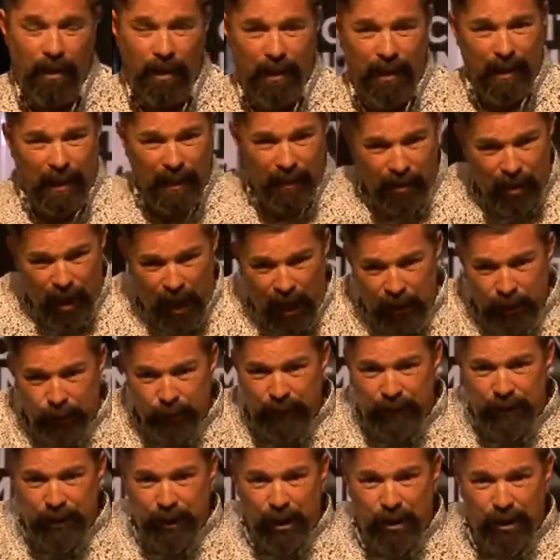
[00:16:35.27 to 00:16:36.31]
Little
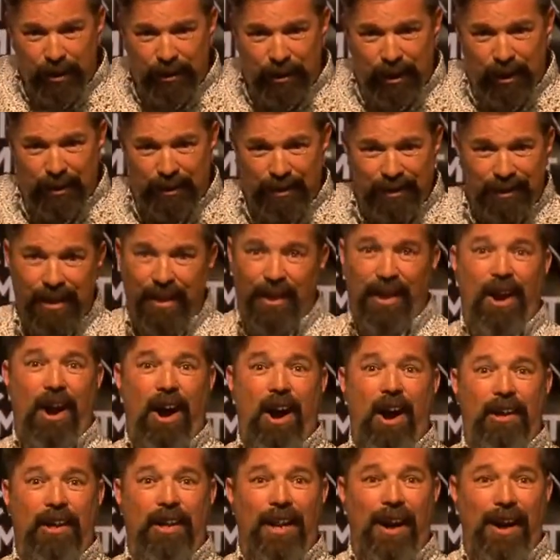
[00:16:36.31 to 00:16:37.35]
country churches
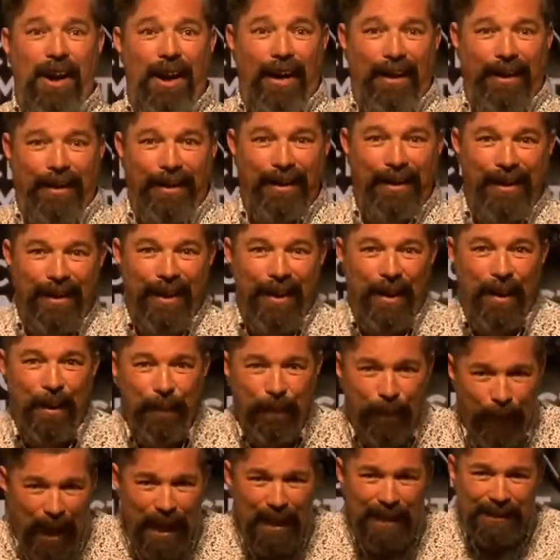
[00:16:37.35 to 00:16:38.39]
online.
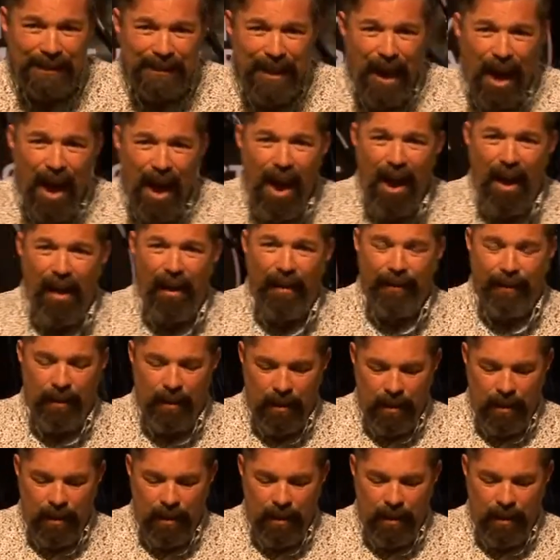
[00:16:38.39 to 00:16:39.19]
Praise God.